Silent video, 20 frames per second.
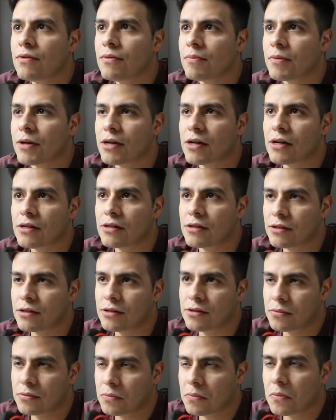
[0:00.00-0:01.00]

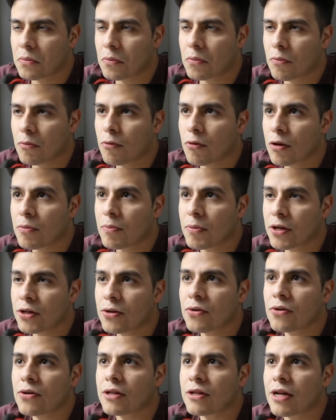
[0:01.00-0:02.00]
because we'll be
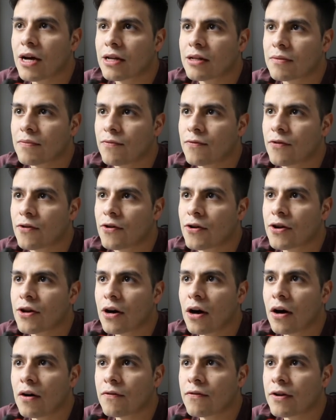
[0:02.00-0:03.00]
doing that very
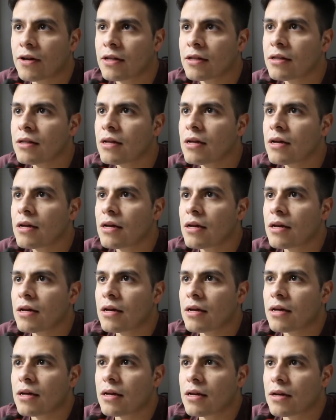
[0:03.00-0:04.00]
often,
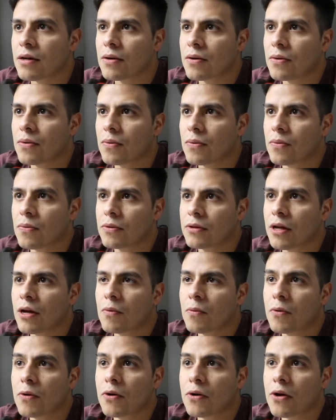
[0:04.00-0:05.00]
then
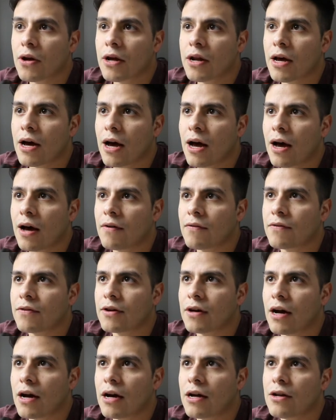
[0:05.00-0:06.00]
we're gonna have
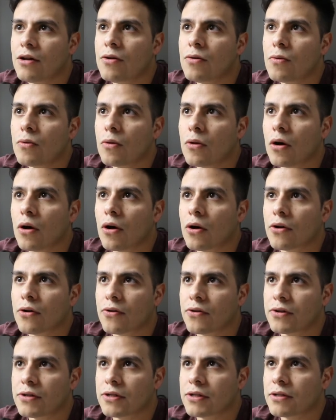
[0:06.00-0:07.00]
a null
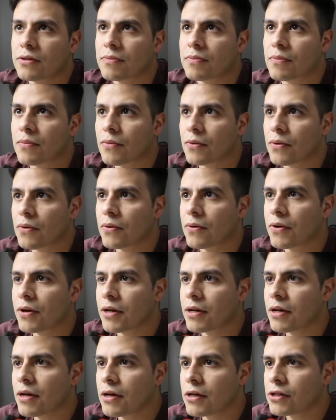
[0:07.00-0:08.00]
occurrence. All
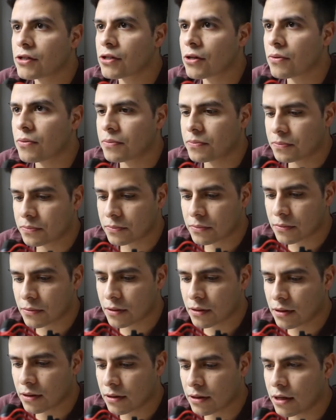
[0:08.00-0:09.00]
right, so
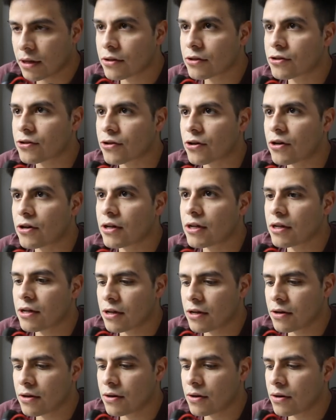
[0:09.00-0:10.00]
let us run it
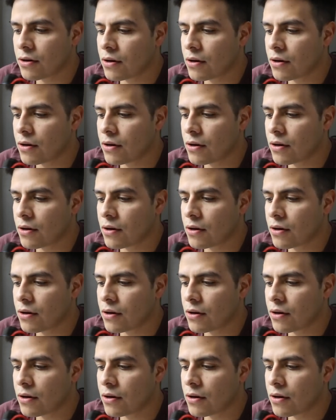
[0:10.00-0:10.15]
here,